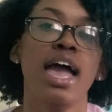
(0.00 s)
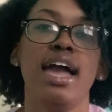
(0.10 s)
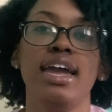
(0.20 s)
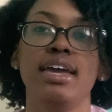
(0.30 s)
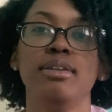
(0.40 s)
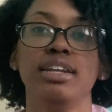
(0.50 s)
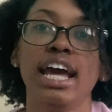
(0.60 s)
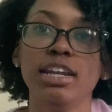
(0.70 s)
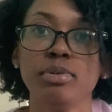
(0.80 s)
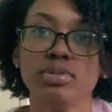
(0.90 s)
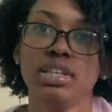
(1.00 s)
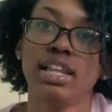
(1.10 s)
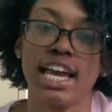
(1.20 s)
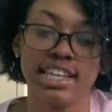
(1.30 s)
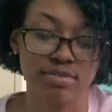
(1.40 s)
and anatomy was a
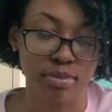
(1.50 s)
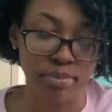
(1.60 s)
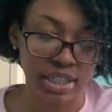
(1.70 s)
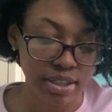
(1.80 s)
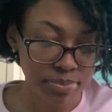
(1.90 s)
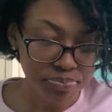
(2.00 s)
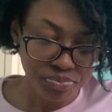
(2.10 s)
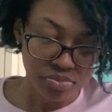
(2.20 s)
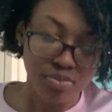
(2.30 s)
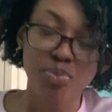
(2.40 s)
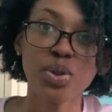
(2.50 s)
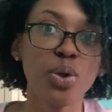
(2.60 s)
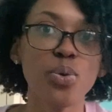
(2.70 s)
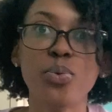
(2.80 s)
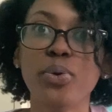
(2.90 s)
class for me
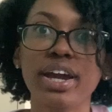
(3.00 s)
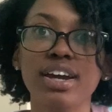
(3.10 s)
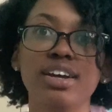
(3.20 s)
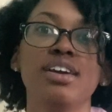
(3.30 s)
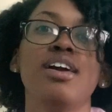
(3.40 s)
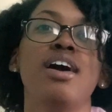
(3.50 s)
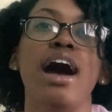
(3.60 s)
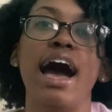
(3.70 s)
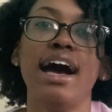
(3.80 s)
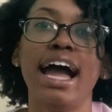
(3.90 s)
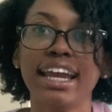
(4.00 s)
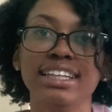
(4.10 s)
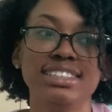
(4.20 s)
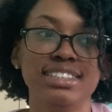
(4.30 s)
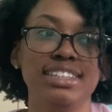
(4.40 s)
where I
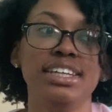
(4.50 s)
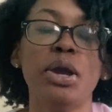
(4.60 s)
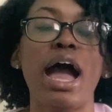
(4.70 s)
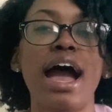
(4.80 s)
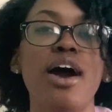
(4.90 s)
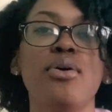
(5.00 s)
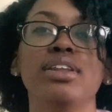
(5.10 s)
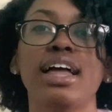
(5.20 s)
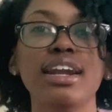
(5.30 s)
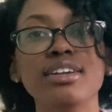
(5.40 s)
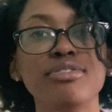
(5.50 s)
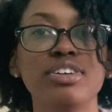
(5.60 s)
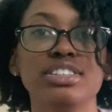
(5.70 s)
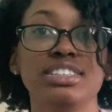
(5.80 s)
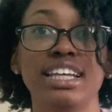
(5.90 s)
got to see how a lot of the
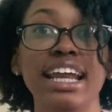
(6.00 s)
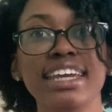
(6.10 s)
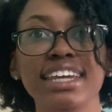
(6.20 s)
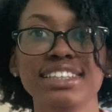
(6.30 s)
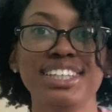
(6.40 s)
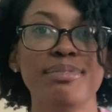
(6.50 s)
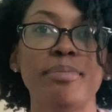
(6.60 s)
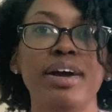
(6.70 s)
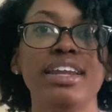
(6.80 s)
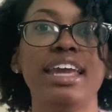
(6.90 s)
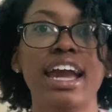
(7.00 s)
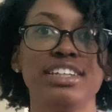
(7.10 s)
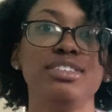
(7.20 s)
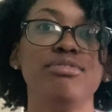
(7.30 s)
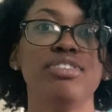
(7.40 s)
functions that I can't see in my body
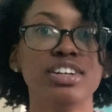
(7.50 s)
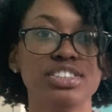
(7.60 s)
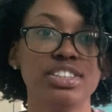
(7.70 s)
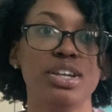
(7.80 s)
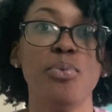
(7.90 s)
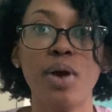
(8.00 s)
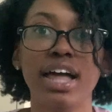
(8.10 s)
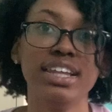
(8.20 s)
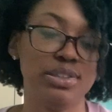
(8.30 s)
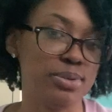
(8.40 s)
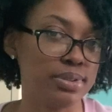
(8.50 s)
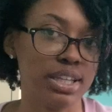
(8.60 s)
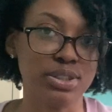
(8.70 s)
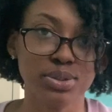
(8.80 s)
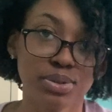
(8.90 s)
actually function and why they do what
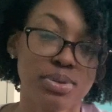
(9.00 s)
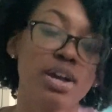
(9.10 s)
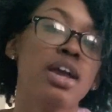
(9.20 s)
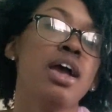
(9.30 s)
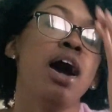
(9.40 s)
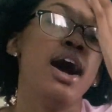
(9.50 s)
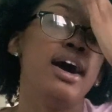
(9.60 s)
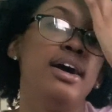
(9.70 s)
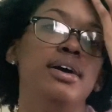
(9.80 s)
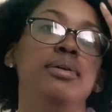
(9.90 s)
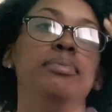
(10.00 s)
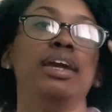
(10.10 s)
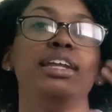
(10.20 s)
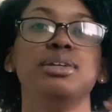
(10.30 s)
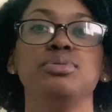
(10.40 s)
they do.
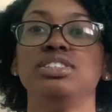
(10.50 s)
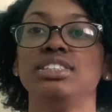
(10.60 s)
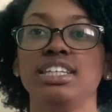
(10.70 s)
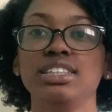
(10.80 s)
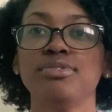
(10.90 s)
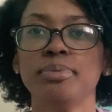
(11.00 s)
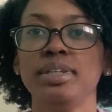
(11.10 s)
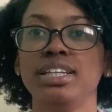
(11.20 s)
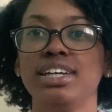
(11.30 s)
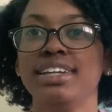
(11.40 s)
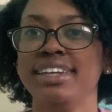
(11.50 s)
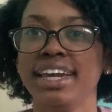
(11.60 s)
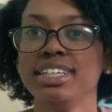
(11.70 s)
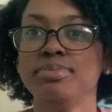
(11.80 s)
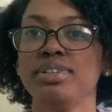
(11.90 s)
And it was just easy for me to
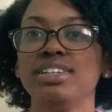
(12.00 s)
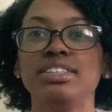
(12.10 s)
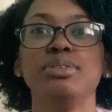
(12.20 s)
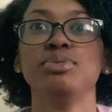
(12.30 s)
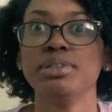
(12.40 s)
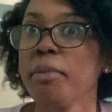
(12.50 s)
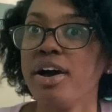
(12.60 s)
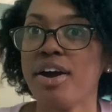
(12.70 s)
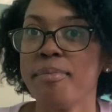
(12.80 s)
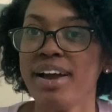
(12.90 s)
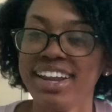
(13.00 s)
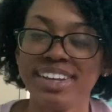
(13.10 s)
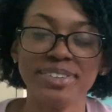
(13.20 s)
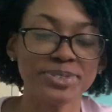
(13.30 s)
connect because it was about our body.